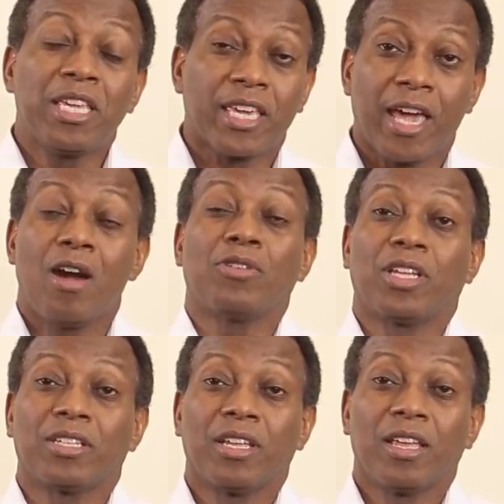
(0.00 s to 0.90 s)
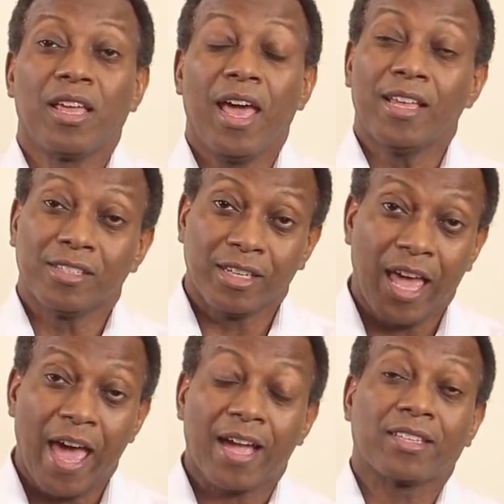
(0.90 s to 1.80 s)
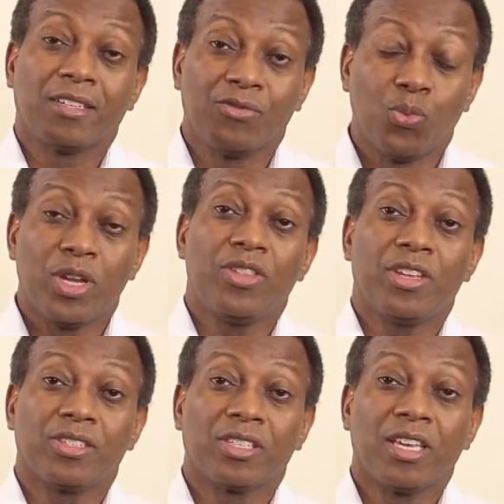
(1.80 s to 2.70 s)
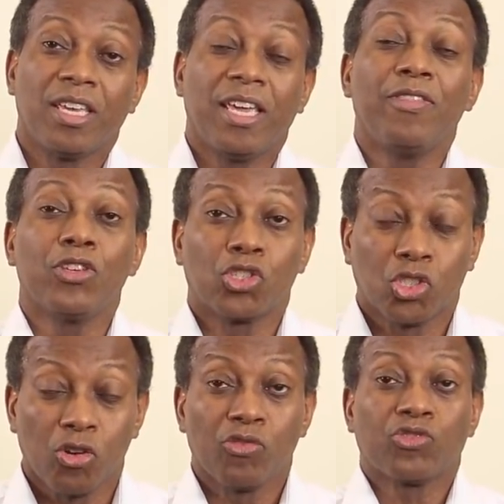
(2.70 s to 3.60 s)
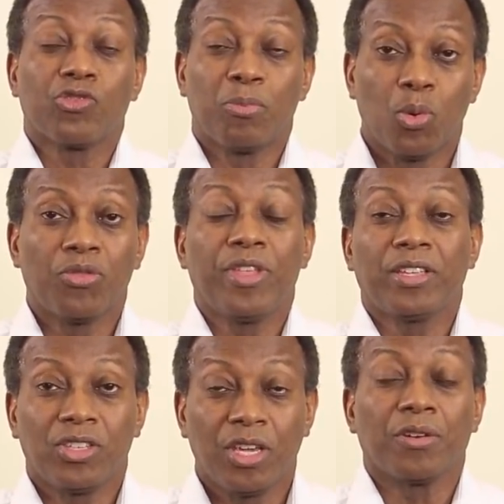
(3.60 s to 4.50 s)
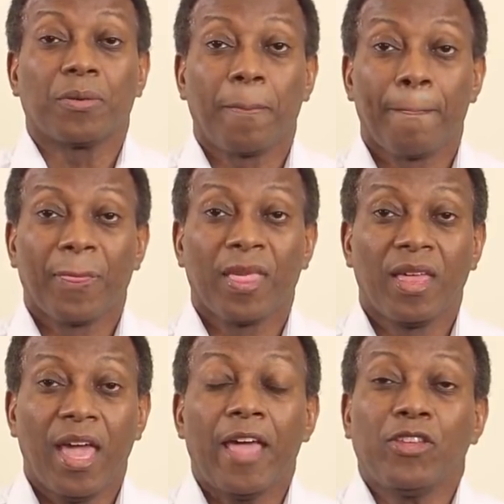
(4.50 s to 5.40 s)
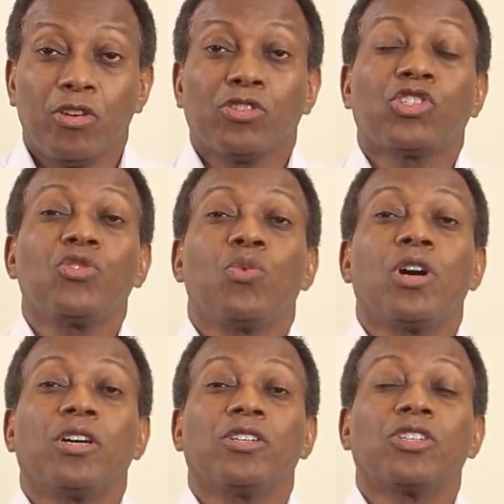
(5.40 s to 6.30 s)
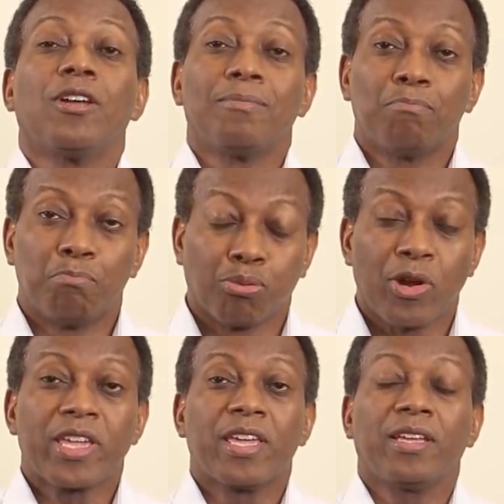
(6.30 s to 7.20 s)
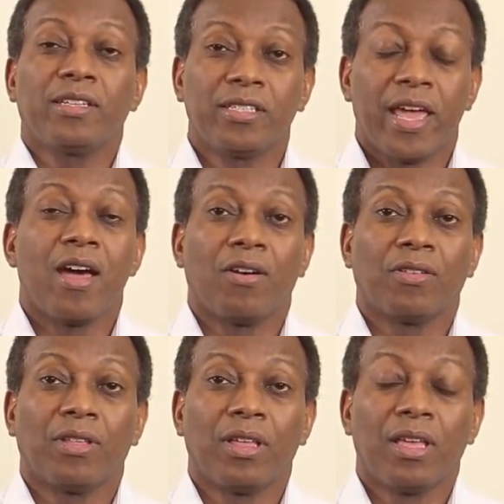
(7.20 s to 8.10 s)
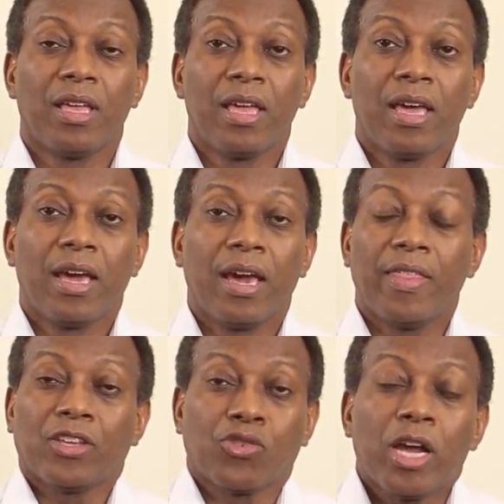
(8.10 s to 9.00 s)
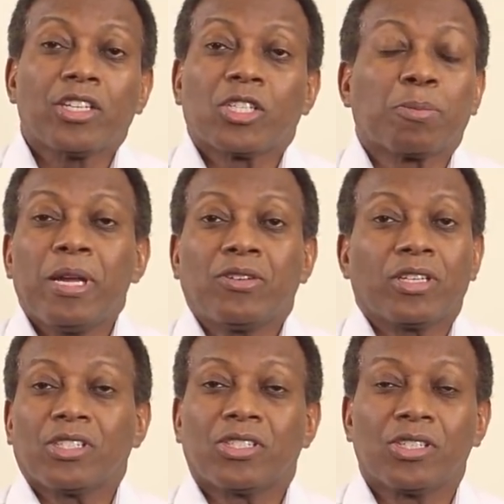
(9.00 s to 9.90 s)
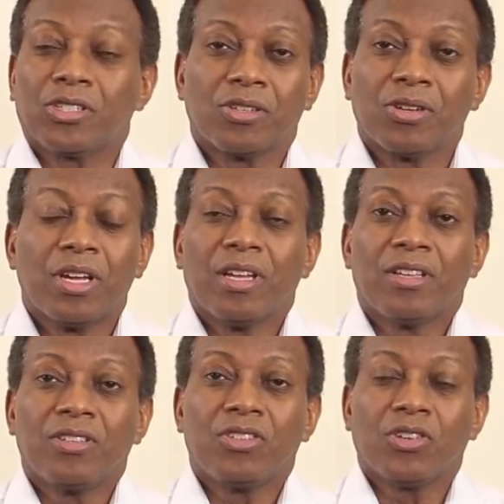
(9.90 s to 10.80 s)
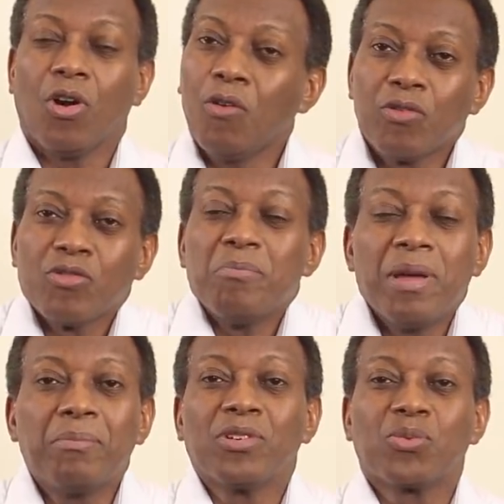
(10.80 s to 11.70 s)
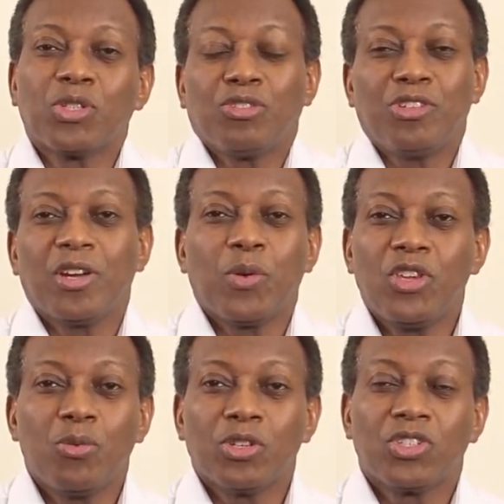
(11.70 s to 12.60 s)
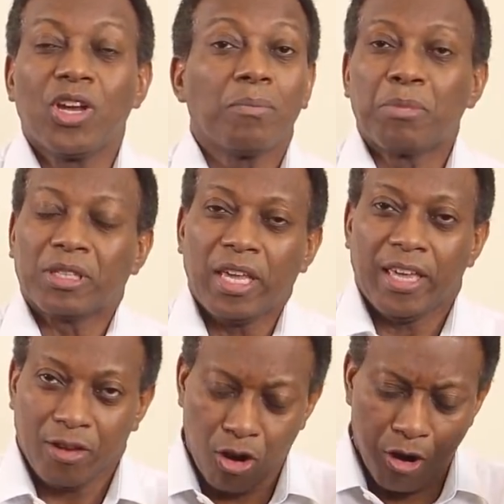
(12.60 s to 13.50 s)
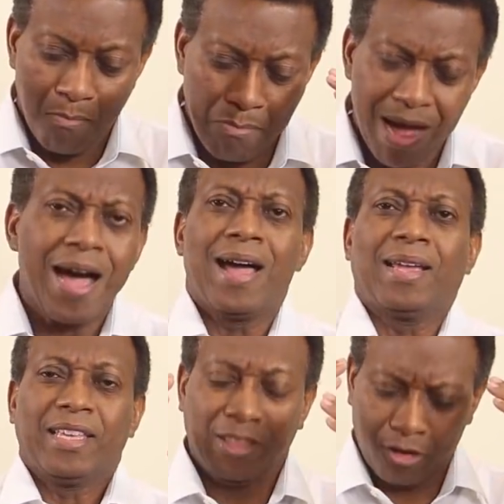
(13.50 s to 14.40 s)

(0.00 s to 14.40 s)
counted as an active witness in the service report that year. And here she was breaking down. And I tried to explain to her, sister, Jehovah remembers what you did when you was young, but in her mind,